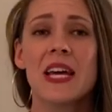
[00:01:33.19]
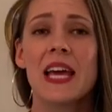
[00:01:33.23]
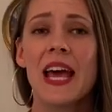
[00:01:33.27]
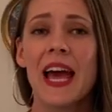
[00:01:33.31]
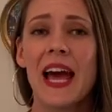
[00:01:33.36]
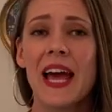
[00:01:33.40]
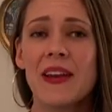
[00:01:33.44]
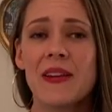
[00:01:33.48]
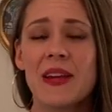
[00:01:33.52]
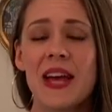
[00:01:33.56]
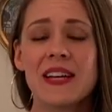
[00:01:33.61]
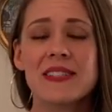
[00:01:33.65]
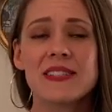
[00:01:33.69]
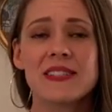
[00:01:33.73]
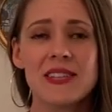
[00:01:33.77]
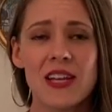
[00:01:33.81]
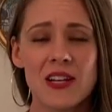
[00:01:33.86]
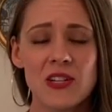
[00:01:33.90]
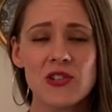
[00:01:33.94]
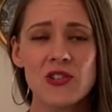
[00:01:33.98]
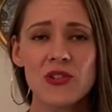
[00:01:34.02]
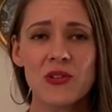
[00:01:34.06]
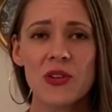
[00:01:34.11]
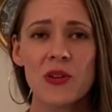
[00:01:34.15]
And
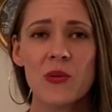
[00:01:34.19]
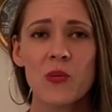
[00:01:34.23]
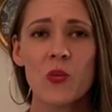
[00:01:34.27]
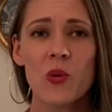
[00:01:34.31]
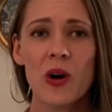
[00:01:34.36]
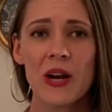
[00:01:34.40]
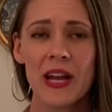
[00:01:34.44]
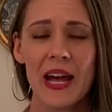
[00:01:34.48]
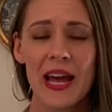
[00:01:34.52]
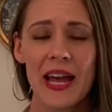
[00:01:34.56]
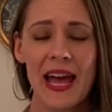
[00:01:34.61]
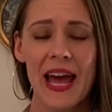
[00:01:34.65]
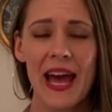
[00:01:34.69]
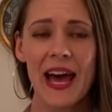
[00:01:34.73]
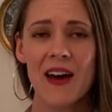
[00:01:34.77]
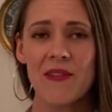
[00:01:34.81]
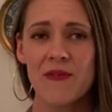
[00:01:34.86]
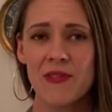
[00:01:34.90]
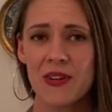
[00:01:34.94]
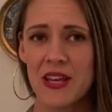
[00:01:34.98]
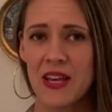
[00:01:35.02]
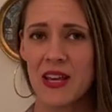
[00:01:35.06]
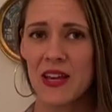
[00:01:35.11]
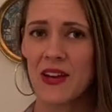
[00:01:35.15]
essentially what I have
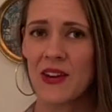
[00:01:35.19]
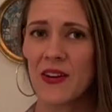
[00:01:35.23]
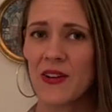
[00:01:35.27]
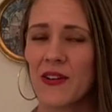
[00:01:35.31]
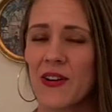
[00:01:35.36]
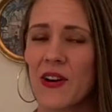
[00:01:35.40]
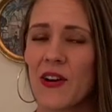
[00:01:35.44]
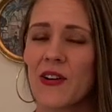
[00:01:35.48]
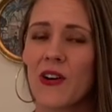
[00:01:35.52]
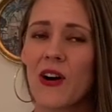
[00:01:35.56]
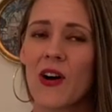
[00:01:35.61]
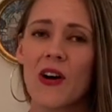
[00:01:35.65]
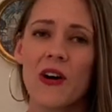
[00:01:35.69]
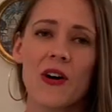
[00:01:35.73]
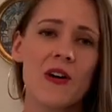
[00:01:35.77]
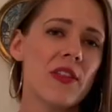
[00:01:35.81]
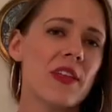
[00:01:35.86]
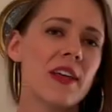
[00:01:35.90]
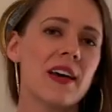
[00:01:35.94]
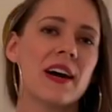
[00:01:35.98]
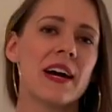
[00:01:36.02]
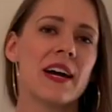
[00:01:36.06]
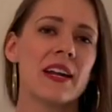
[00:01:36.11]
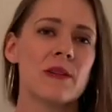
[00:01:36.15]
in here are all
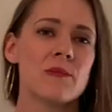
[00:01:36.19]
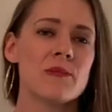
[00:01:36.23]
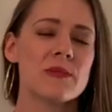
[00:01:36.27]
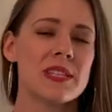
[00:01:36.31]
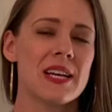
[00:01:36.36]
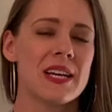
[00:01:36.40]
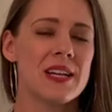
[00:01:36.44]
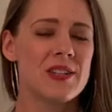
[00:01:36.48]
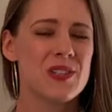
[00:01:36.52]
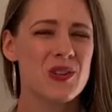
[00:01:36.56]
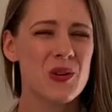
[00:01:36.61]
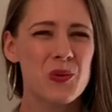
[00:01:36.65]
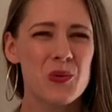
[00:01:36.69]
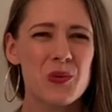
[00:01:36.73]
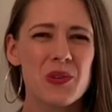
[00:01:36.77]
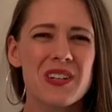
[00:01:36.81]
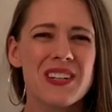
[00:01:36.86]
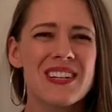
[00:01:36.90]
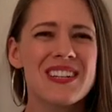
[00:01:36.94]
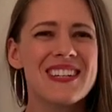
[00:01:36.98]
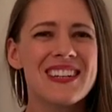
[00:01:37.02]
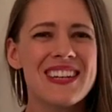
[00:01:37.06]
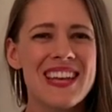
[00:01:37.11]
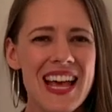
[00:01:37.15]
the items I don't
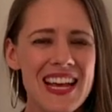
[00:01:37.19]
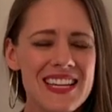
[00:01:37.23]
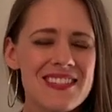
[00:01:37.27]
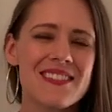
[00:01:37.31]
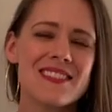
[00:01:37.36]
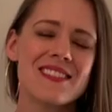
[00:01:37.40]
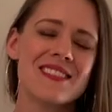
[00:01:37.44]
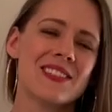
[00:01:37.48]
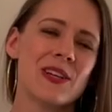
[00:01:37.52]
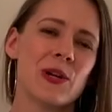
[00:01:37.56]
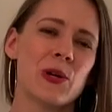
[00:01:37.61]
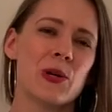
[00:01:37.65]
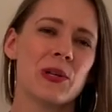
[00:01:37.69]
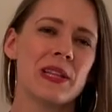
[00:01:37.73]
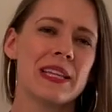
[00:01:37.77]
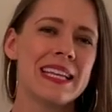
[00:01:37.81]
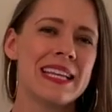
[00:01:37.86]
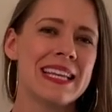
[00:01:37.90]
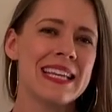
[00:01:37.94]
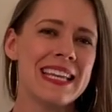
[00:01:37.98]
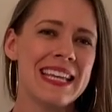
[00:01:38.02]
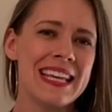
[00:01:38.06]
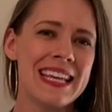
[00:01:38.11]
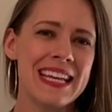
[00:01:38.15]
necessarily
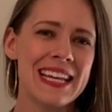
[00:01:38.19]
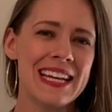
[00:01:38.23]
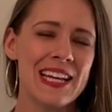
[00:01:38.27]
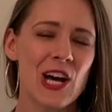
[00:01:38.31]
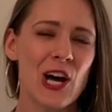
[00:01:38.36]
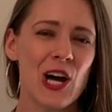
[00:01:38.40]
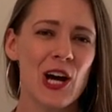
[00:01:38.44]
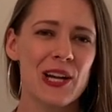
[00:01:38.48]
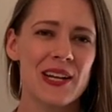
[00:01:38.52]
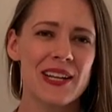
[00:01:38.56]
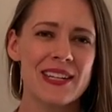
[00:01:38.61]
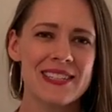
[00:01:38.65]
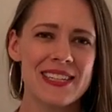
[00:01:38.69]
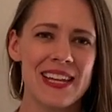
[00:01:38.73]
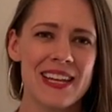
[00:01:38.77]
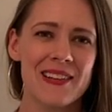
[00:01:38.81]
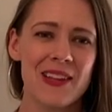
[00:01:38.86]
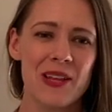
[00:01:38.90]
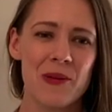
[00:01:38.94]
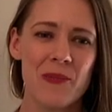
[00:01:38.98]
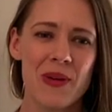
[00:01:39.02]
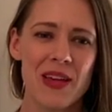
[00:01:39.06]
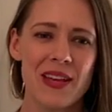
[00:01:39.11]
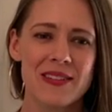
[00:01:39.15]
need on a
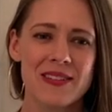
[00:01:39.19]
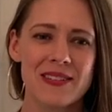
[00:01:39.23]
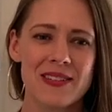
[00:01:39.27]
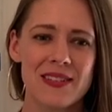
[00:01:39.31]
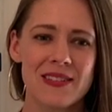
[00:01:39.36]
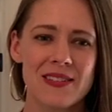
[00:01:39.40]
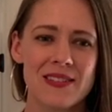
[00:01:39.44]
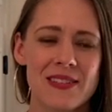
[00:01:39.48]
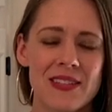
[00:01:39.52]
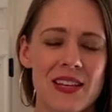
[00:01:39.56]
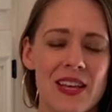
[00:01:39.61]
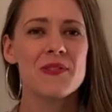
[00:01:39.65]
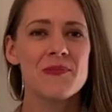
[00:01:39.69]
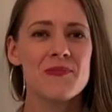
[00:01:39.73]
daily basis.